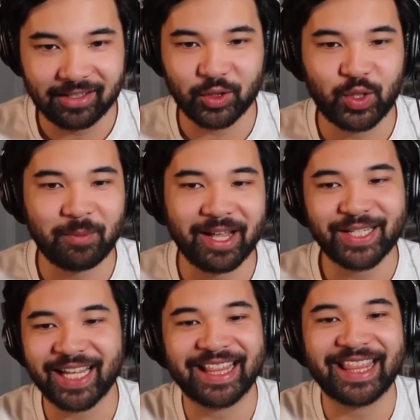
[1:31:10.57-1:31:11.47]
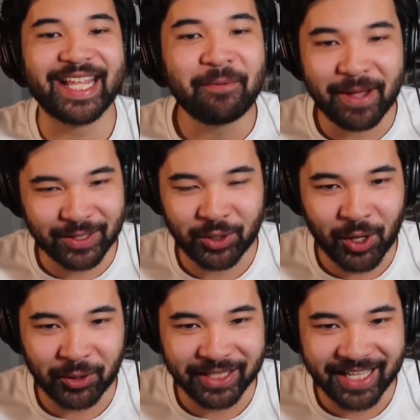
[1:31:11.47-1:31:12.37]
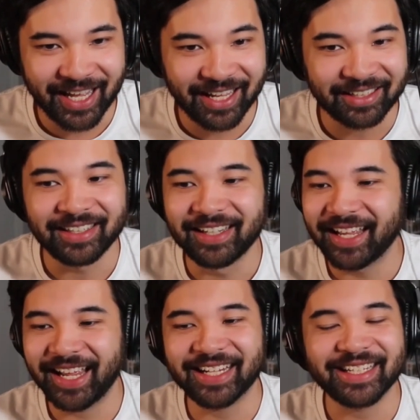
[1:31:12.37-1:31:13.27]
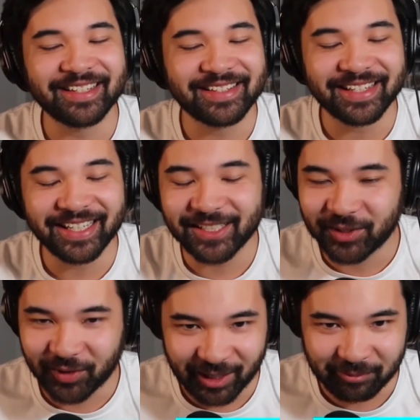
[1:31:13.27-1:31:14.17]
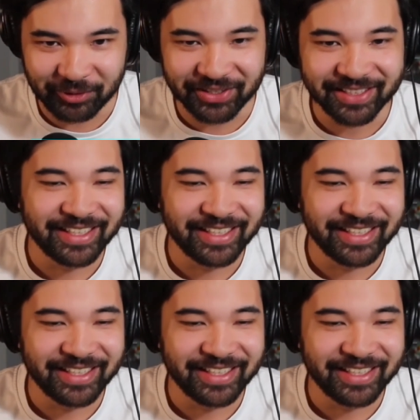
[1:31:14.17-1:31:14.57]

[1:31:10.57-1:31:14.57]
because she makes like the best chocolate cake. It is incredible.